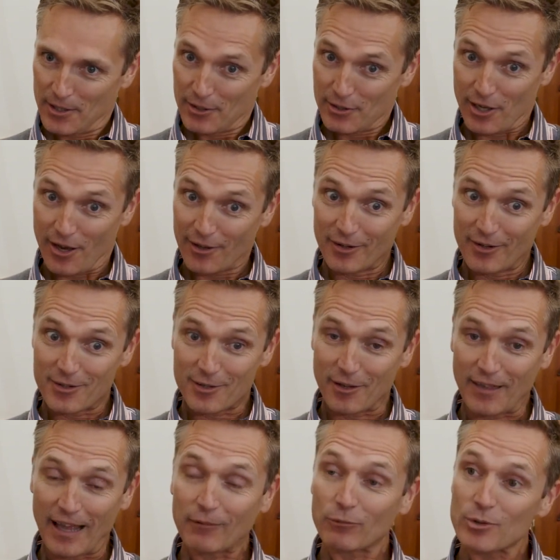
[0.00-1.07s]
So,
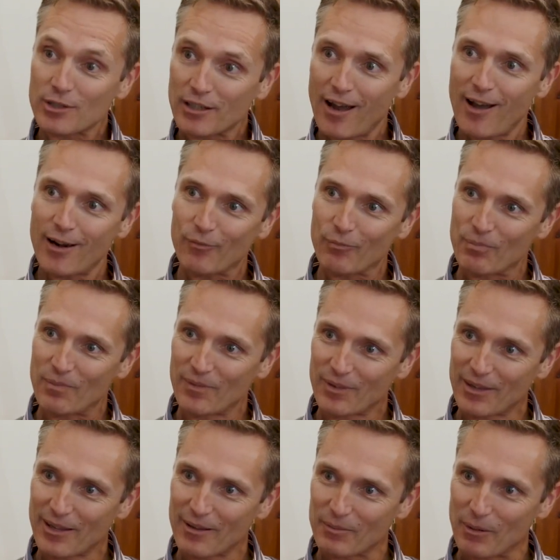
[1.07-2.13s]
so that was kind of the,